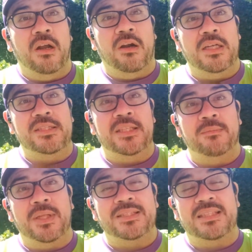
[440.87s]
All right,
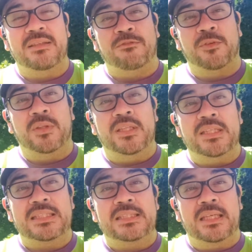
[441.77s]
team, that's it for
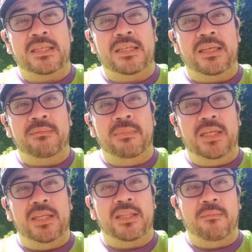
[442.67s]
this Sunday
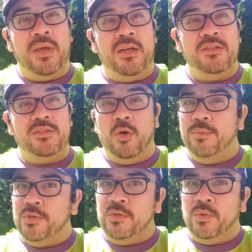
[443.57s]
Media That Matters.
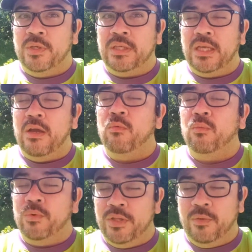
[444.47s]
Hope you're doing
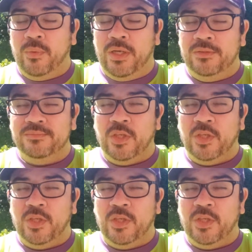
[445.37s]
really well.